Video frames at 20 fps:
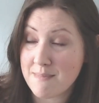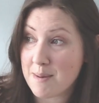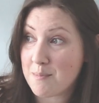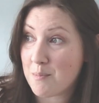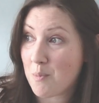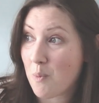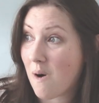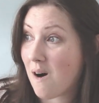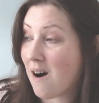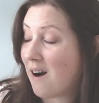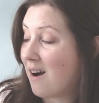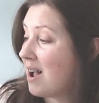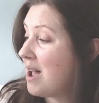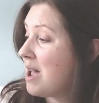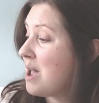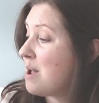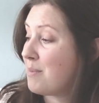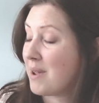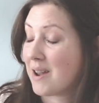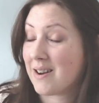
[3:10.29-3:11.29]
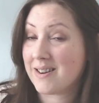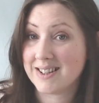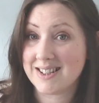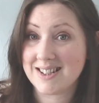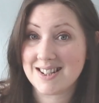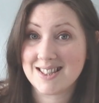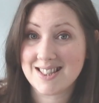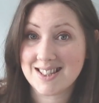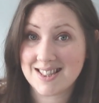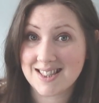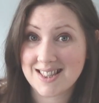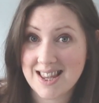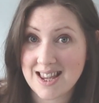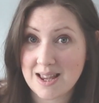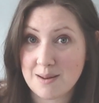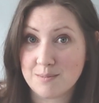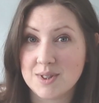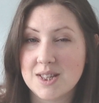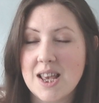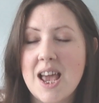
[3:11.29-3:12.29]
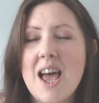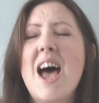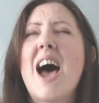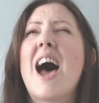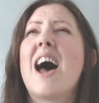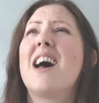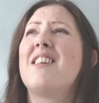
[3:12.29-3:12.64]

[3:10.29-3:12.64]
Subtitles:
memoir, Behind the Seams,